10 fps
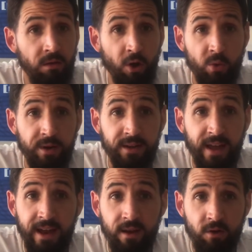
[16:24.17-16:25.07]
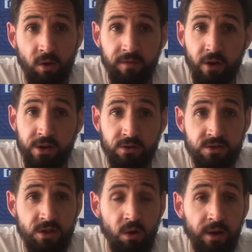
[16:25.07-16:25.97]
Luton, again, they've got a very good
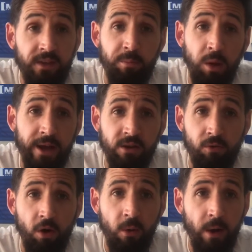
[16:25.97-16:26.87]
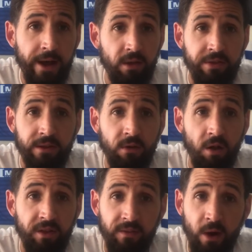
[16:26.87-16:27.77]
side. They play the right way, and
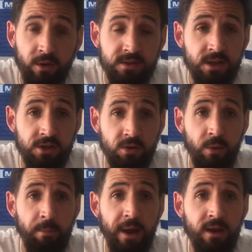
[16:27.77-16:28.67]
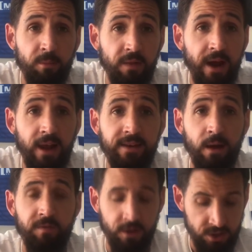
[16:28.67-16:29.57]
I think they'll continue the momentum and they'll end
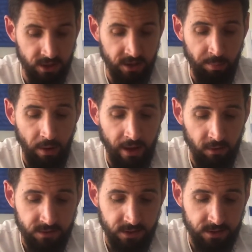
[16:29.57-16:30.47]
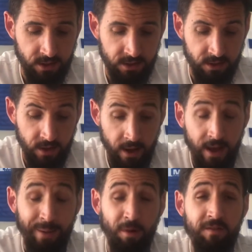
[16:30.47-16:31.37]
up finishing in the playoffs this season.
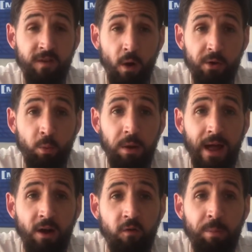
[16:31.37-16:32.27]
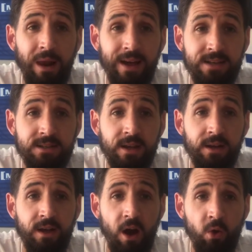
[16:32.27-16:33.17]
And my final playoff place
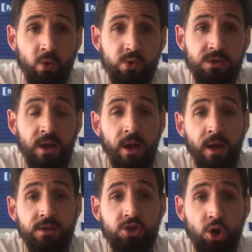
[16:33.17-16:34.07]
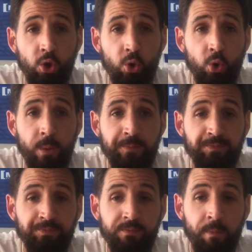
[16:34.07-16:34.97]
goes to
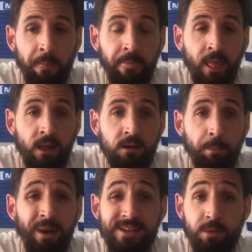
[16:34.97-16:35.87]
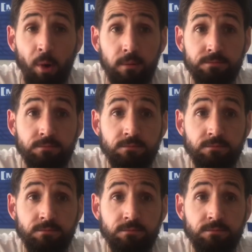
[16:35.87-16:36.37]
Peterborough.